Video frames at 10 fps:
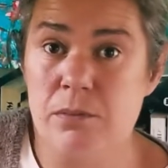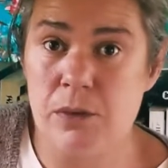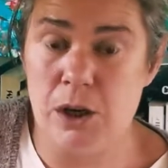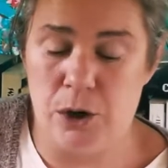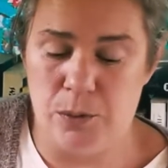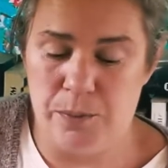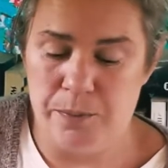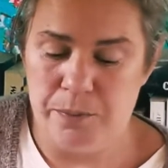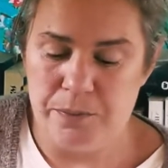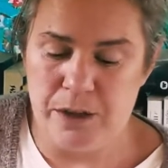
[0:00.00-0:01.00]

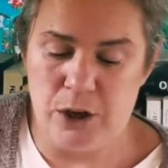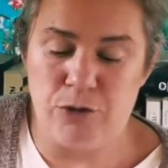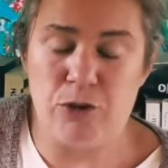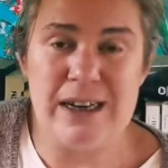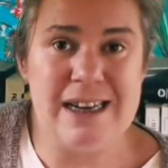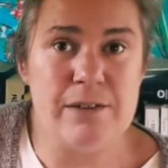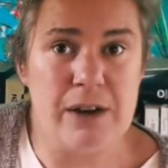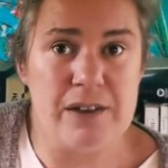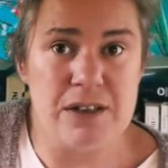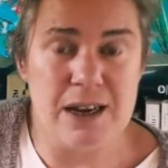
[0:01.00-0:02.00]
that you've reknit
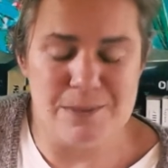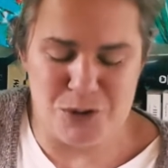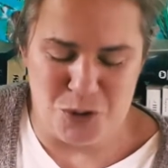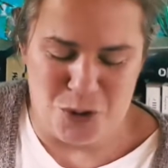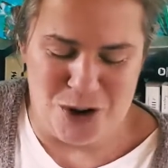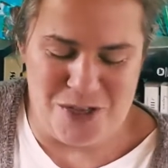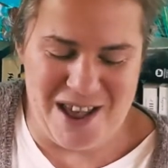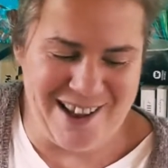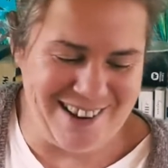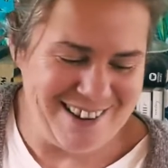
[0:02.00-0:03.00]
5 times, or
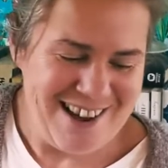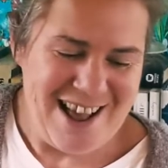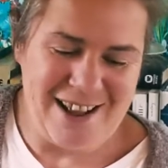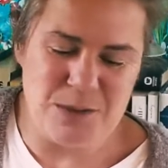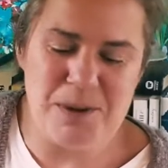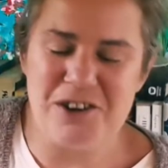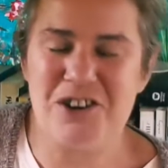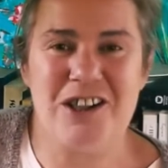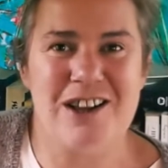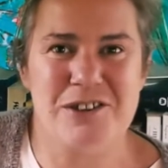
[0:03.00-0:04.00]
that has been in your
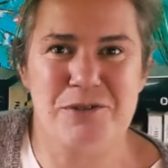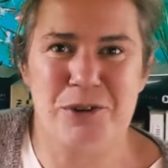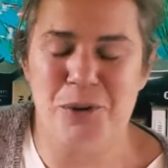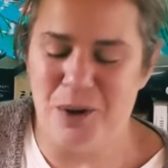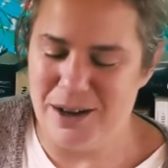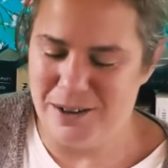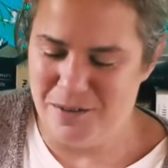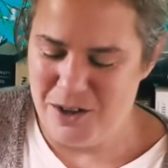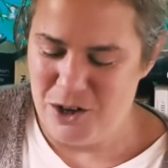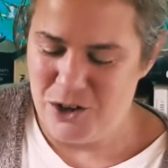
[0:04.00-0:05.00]
closet for a
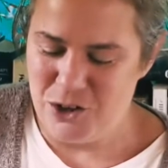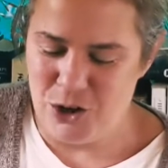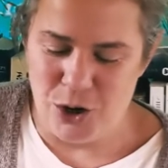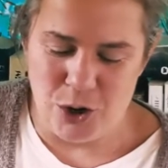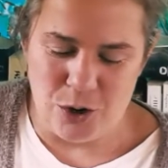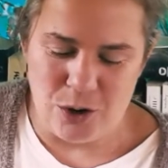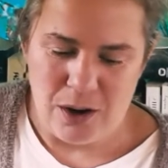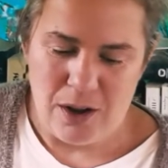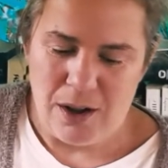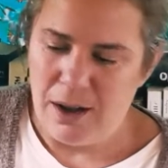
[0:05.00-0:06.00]
while. So
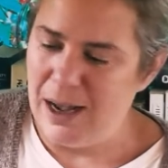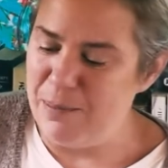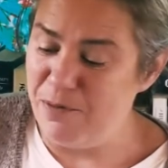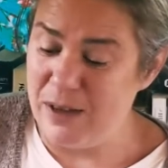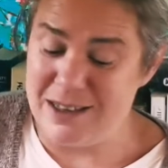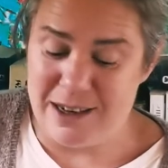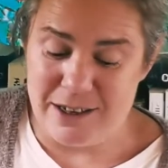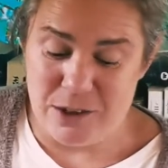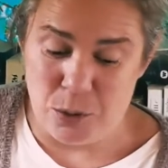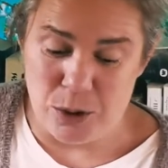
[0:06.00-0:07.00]
I'm
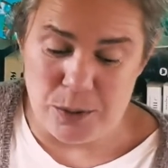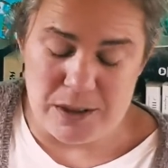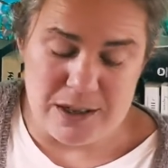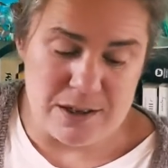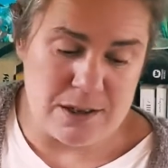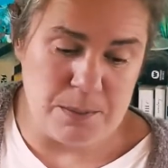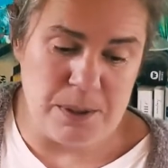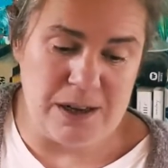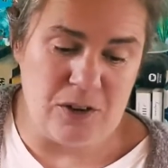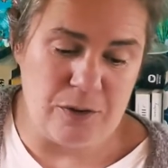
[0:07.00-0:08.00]
excited to work with this,
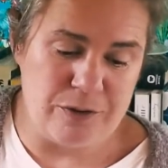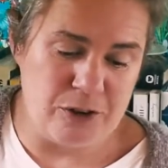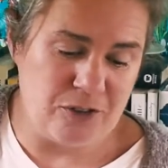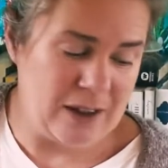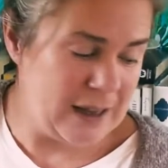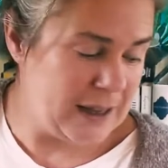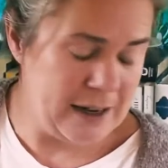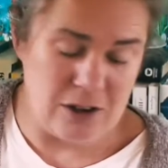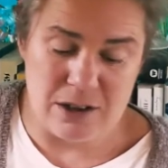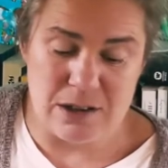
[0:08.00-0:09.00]
but it's for slightly
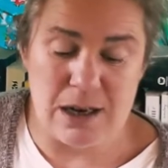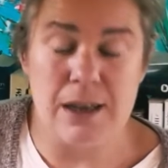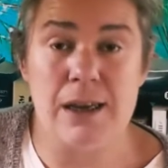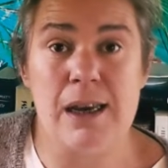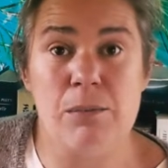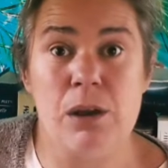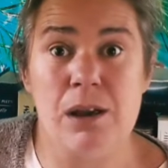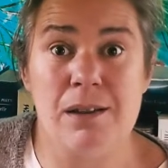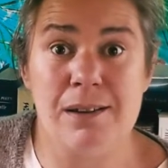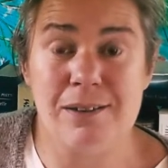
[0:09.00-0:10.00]
later because I got like 8
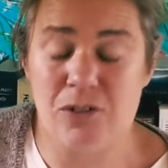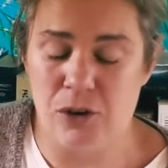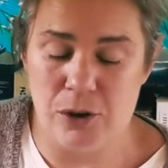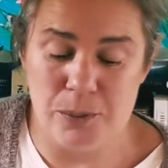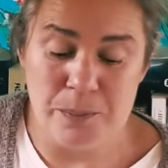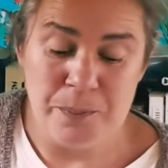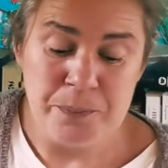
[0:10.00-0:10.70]
million things to do.